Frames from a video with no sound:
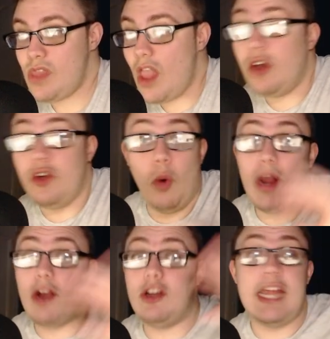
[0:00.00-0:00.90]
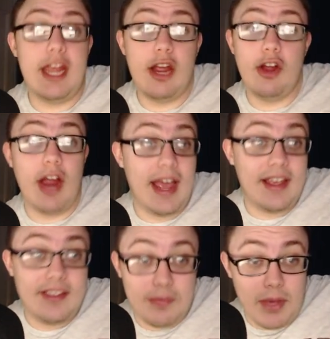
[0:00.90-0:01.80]
nowhere near
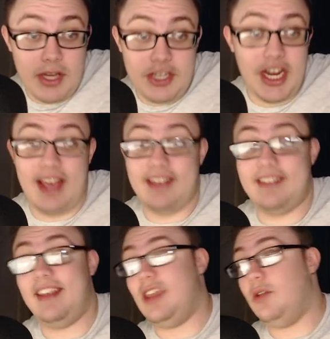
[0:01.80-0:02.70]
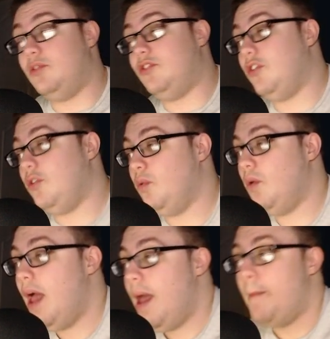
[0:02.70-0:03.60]
as much as it used to,
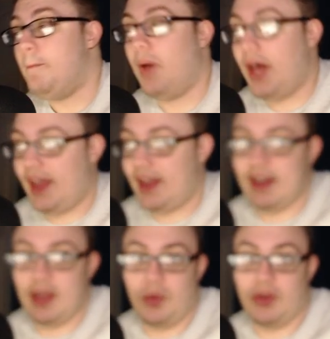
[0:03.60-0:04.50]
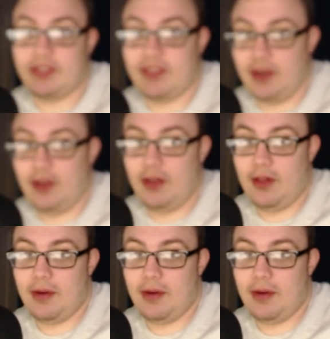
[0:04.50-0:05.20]
but it will still